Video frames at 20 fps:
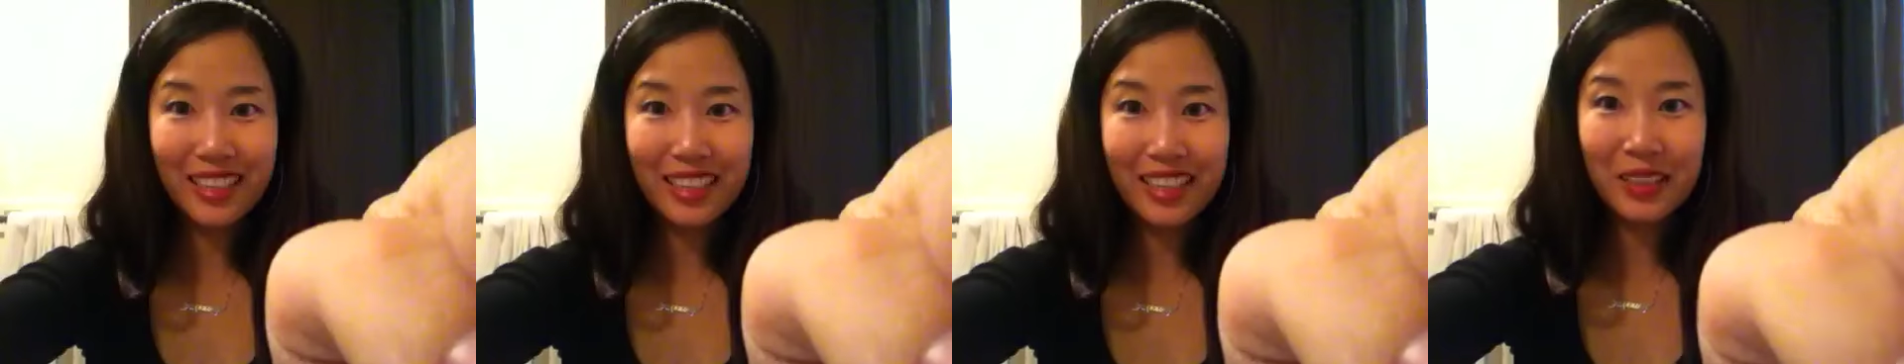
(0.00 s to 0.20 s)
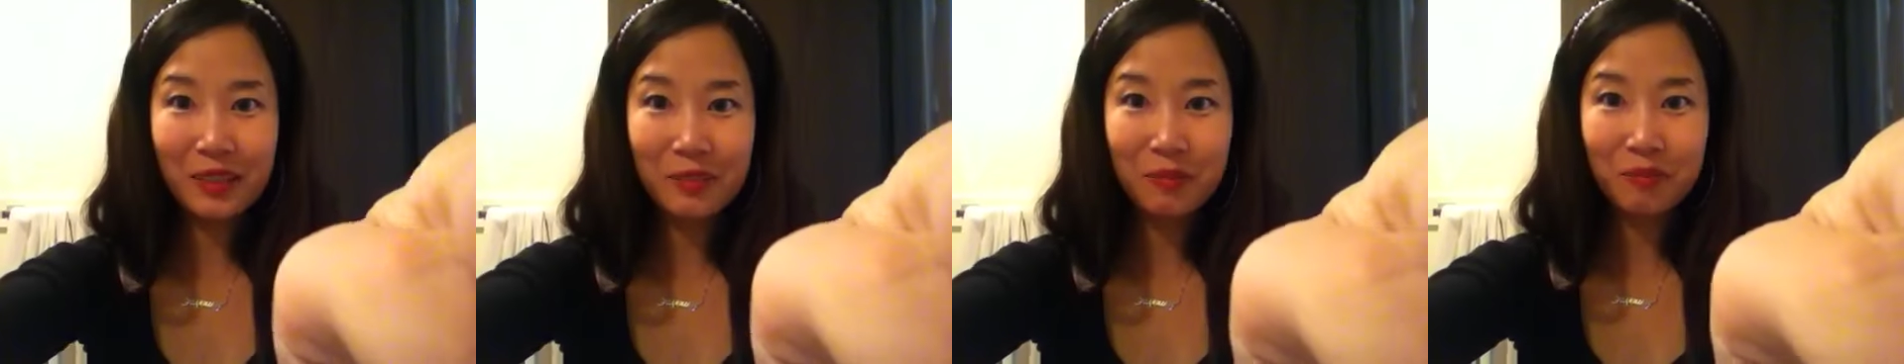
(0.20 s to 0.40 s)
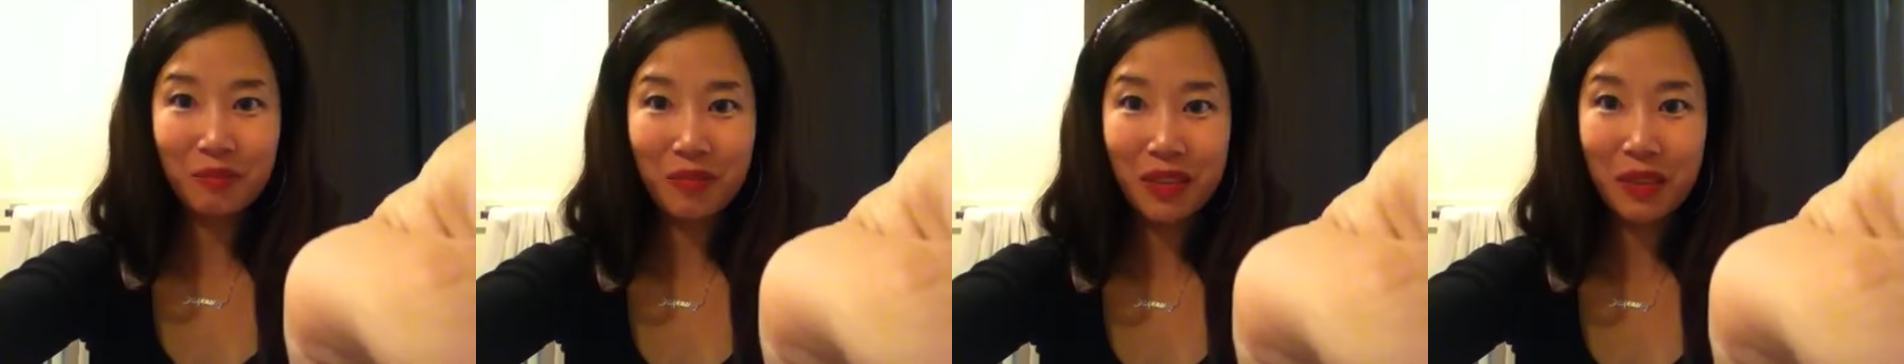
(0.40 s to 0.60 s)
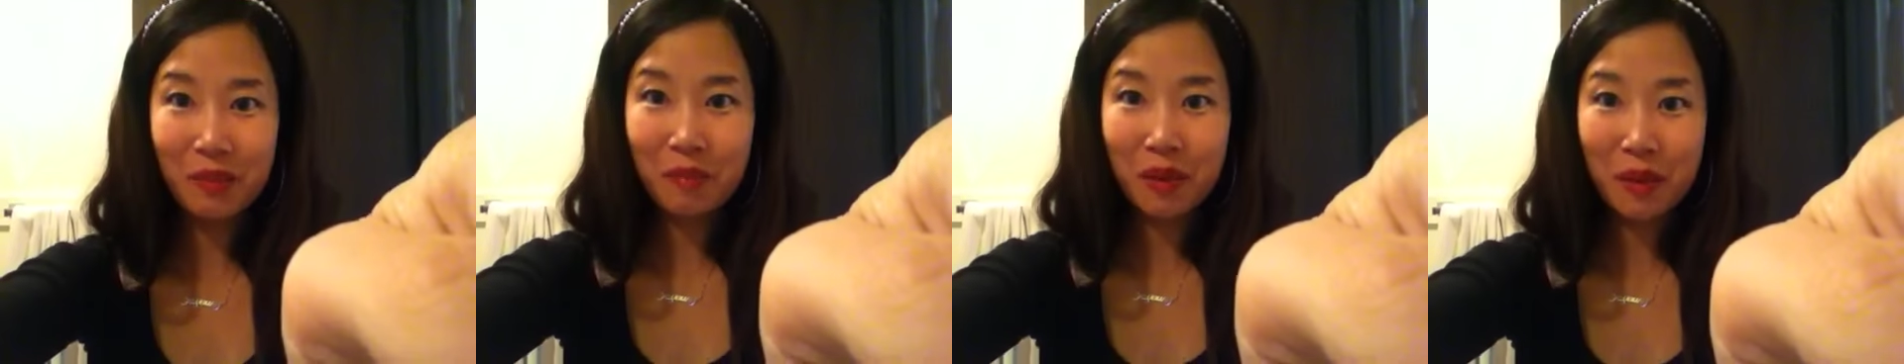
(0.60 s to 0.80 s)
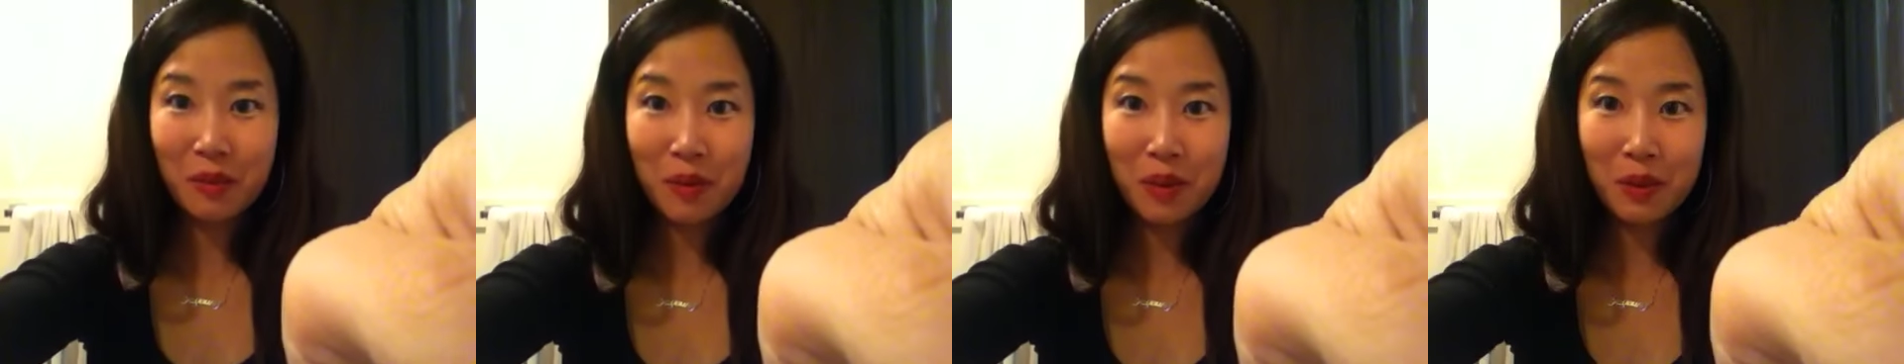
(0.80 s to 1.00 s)
that
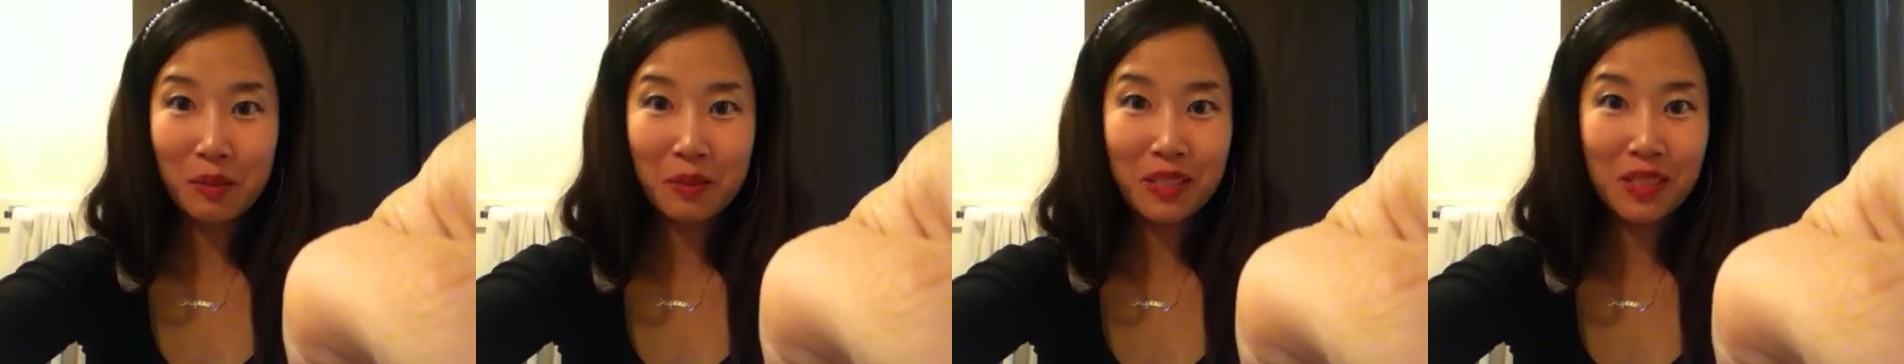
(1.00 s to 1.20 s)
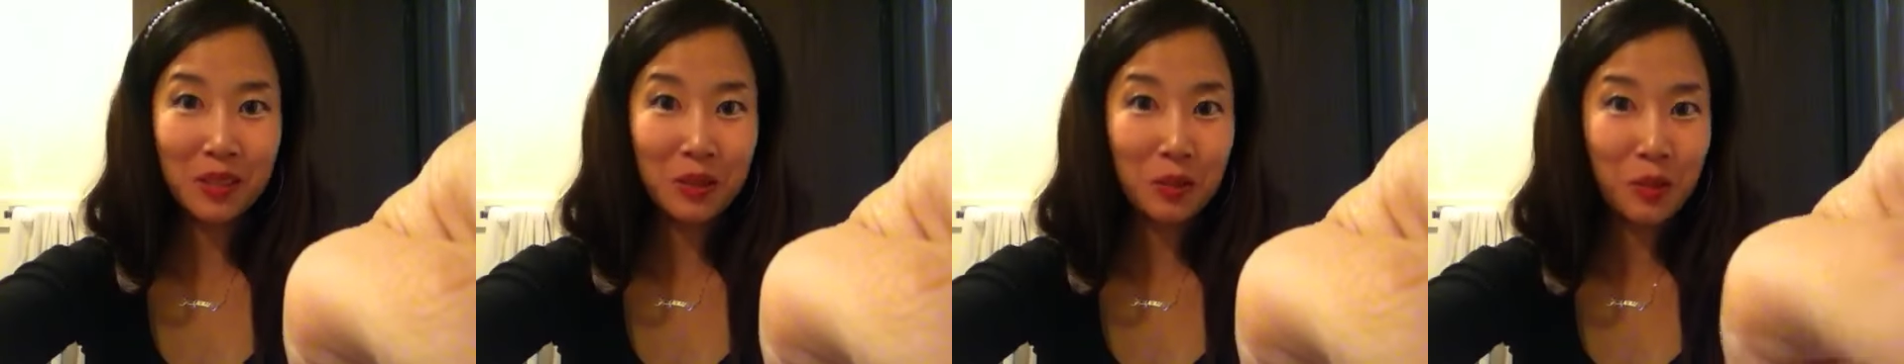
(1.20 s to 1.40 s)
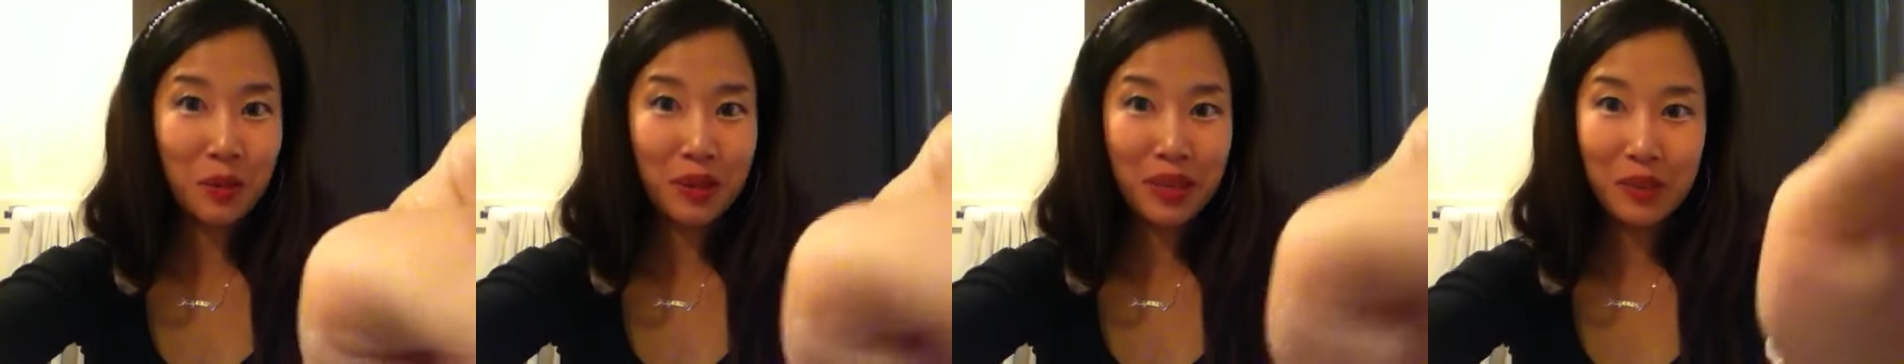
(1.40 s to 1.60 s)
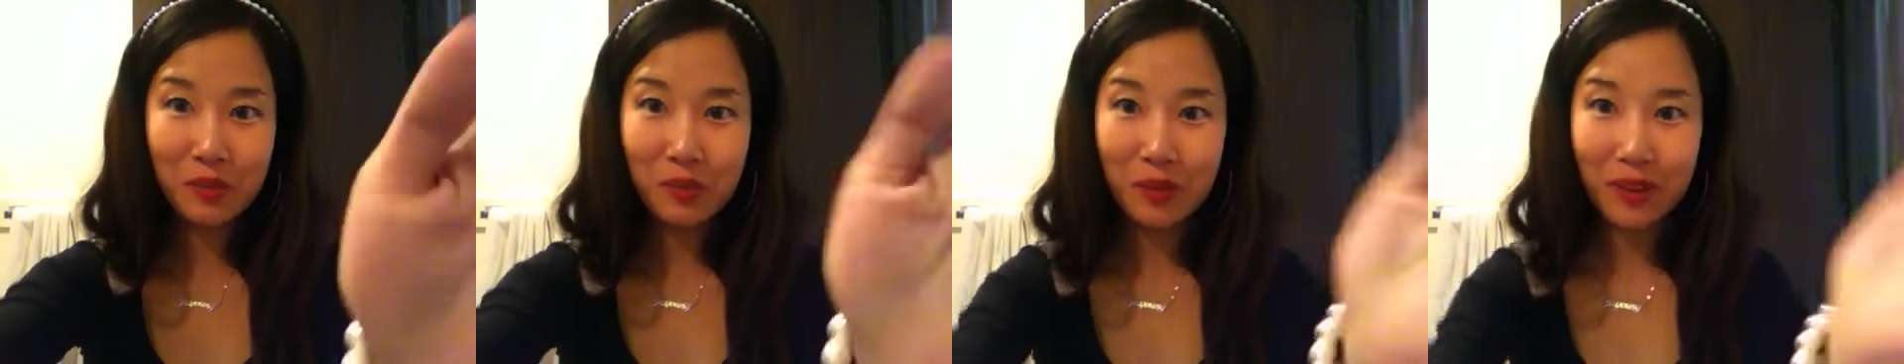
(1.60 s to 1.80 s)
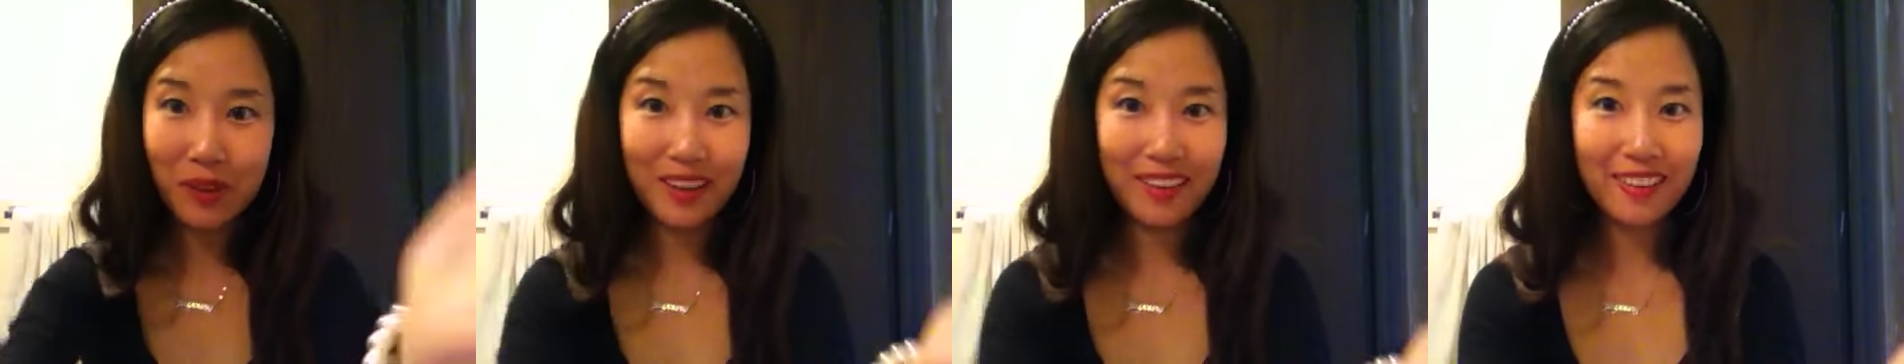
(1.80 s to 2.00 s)
my baby is
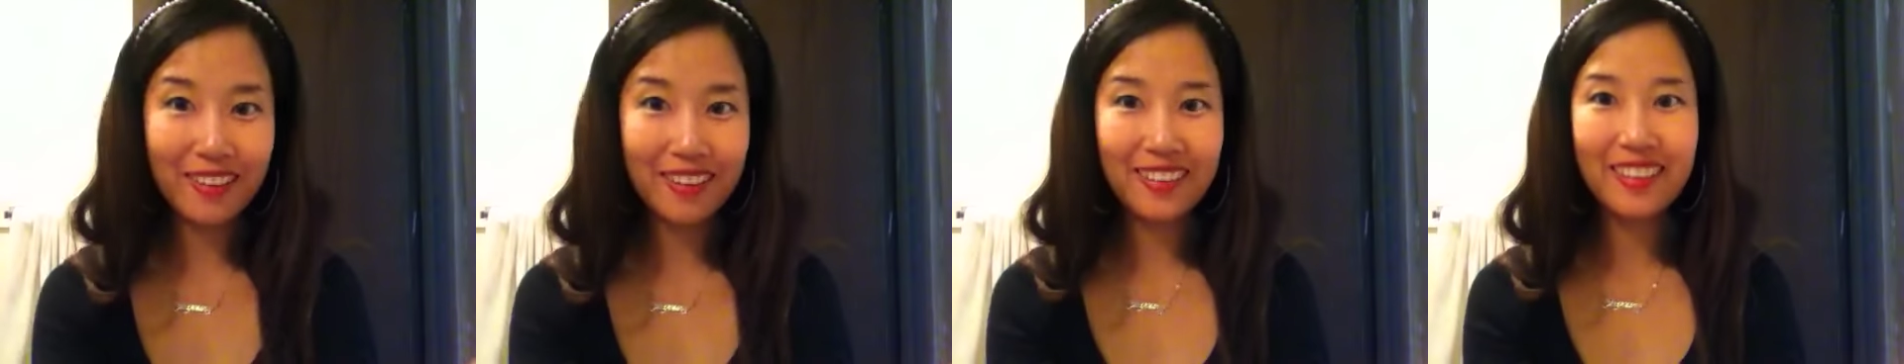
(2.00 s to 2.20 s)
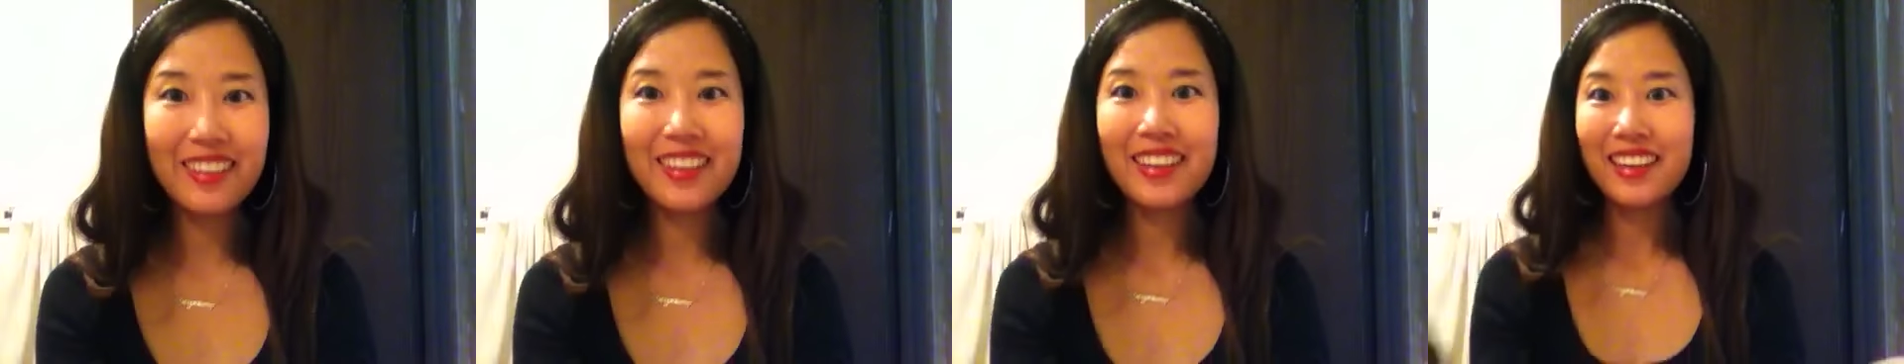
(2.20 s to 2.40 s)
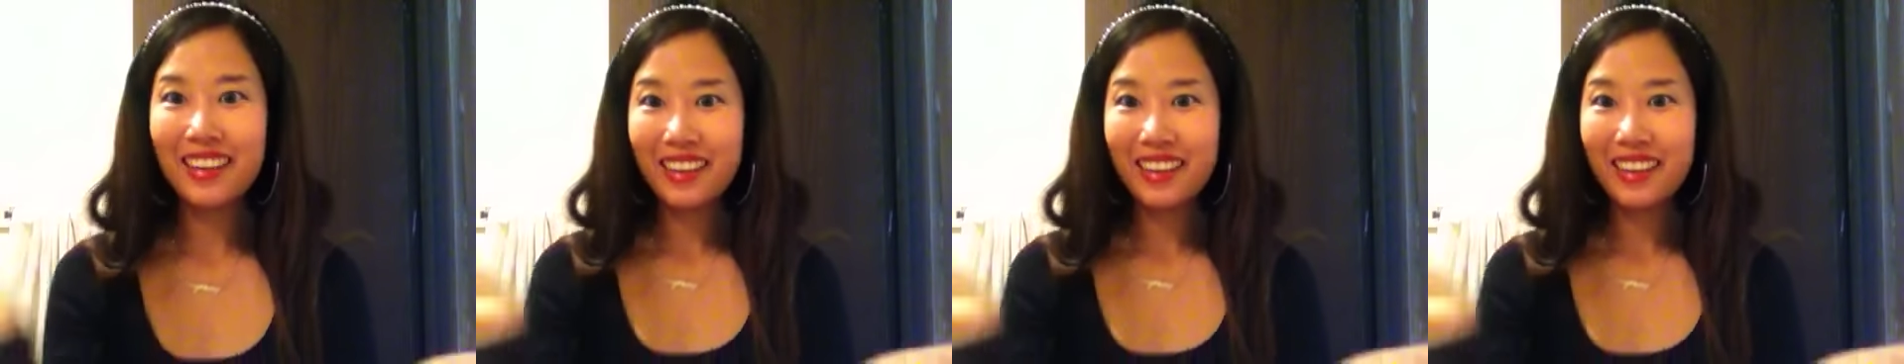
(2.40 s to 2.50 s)
growing well,